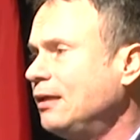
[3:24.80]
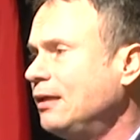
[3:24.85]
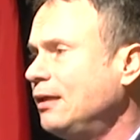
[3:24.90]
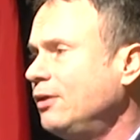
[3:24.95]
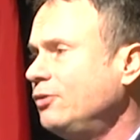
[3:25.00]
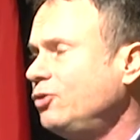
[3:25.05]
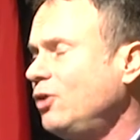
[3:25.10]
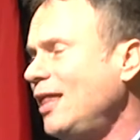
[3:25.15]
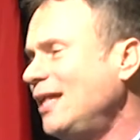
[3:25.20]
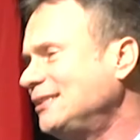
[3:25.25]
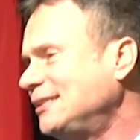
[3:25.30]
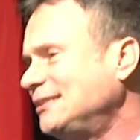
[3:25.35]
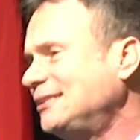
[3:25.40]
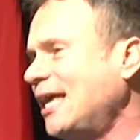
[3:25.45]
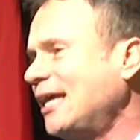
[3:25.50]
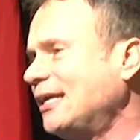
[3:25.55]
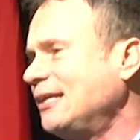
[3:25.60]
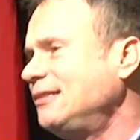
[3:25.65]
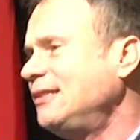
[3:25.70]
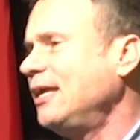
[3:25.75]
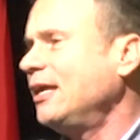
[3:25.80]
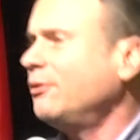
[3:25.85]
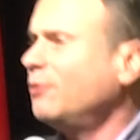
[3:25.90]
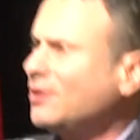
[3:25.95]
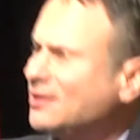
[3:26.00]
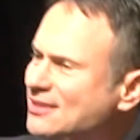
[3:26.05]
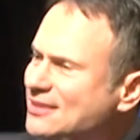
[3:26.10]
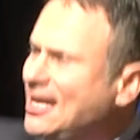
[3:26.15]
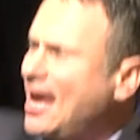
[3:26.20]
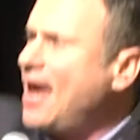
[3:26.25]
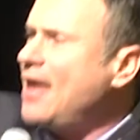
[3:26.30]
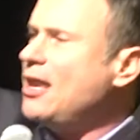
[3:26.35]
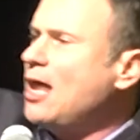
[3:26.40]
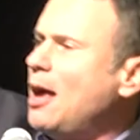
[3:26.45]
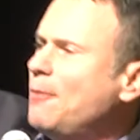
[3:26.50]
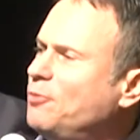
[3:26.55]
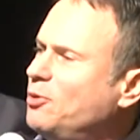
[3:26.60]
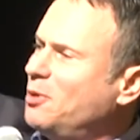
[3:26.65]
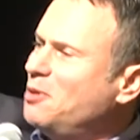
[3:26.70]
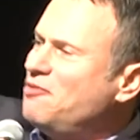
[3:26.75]
So that's the second thing. You want to stand
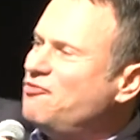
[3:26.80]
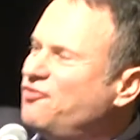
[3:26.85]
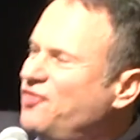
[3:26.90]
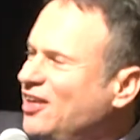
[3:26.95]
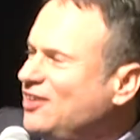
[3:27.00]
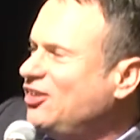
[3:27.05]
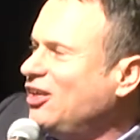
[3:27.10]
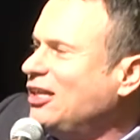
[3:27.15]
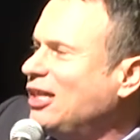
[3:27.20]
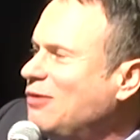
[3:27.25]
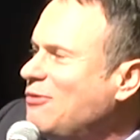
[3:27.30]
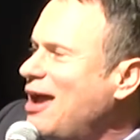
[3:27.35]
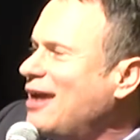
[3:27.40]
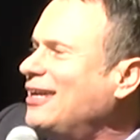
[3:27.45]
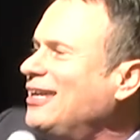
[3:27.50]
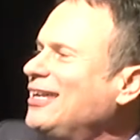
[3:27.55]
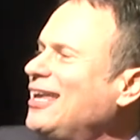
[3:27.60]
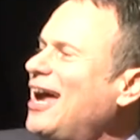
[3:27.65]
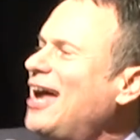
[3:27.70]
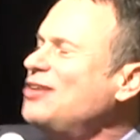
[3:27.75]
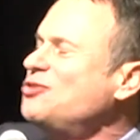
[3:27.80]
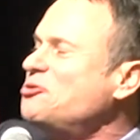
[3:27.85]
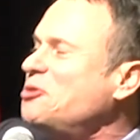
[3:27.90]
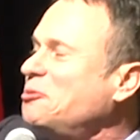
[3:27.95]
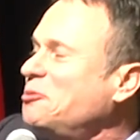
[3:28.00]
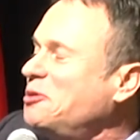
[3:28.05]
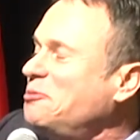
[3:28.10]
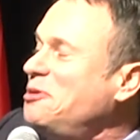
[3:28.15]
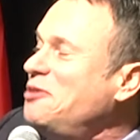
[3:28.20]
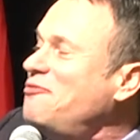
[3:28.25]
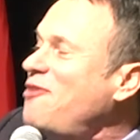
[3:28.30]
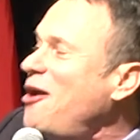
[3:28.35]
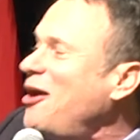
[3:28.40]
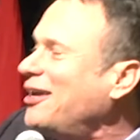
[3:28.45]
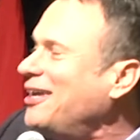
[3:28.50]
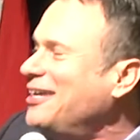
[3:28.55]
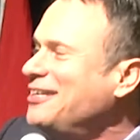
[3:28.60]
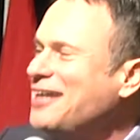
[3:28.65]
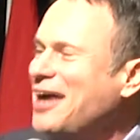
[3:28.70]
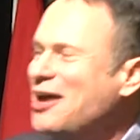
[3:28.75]
up. You want to be physically recognized. You want to be
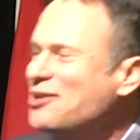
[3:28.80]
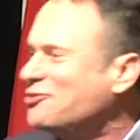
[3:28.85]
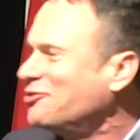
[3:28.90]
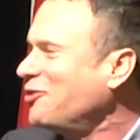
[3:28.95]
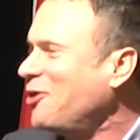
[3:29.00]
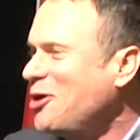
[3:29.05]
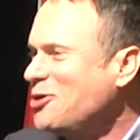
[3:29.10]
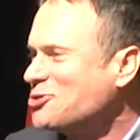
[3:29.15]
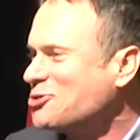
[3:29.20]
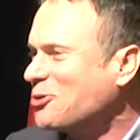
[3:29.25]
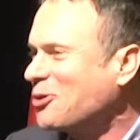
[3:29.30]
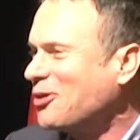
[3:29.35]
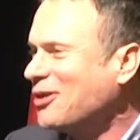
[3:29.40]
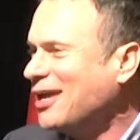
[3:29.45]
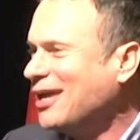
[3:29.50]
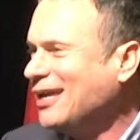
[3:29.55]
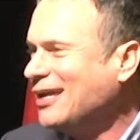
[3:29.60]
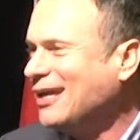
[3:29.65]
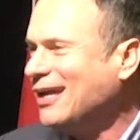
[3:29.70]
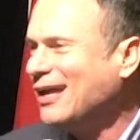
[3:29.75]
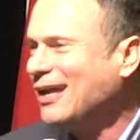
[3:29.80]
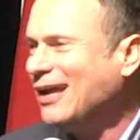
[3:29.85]
recognized virtually.